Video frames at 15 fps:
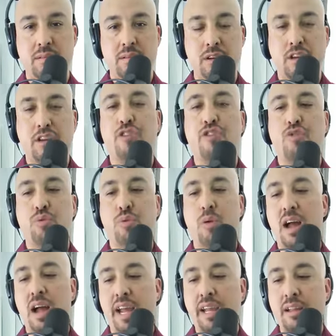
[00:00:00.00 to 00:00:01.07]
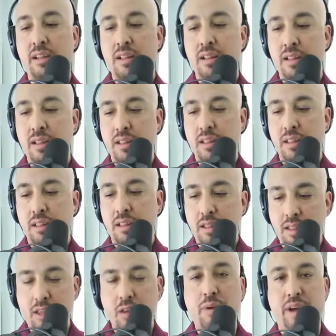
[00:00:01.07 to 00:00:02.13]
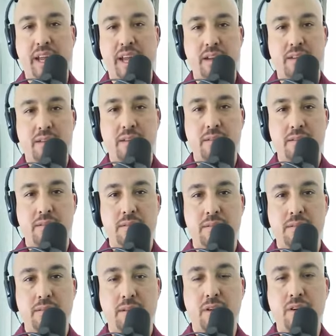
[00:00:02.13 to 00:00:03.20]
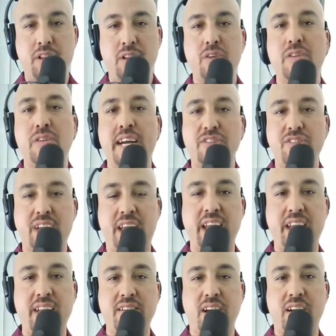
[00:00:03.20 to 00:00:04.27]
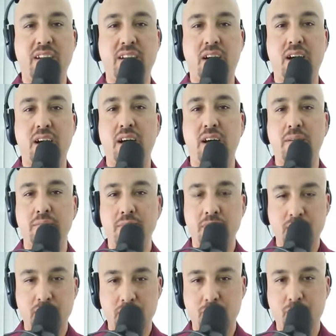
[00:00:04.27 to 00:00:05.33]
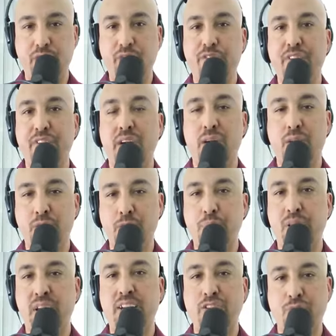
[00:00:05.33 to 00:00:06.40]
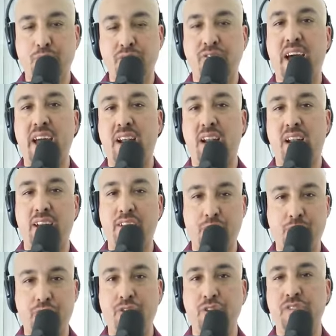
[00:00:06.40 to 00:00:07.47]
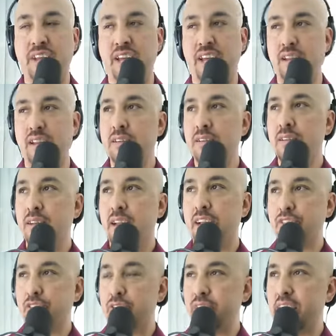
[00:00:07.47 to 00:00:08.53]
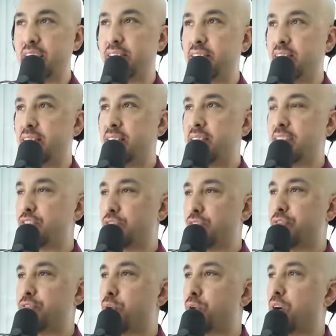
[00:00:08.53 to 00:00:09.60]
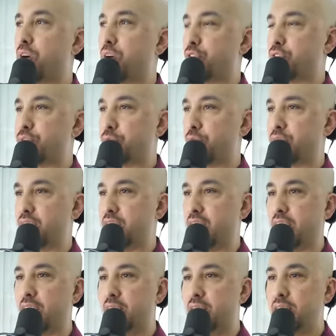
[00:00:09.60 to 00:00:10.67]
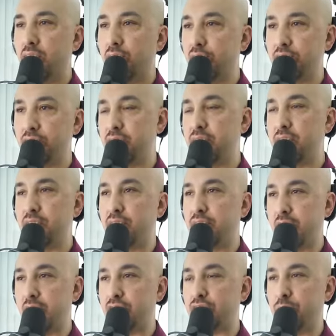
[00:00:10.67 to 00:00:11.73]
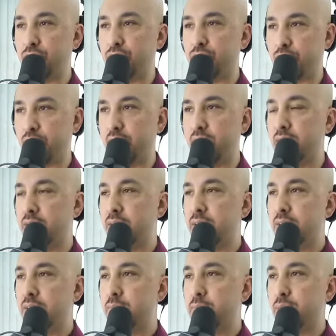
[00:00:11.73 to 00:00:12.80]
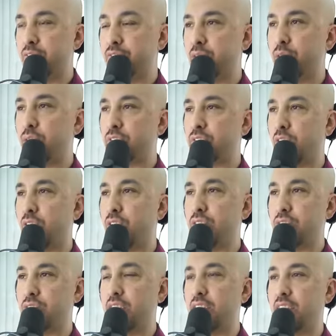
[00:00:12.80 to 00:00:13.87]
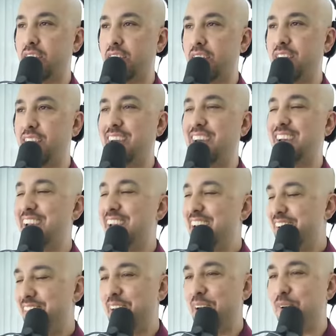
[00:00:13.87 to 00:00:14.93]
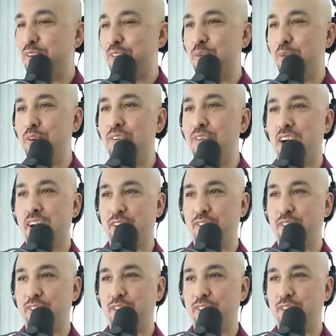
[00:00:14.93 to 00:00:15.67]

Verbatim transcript: could try UAde. Go to u-ade.com, refill, replenish, revitalize, rejuvenate. That's a, that that's the four R's for today. No, this isn't Sesame Street, but if there was called, uh, if there was a Rude Dog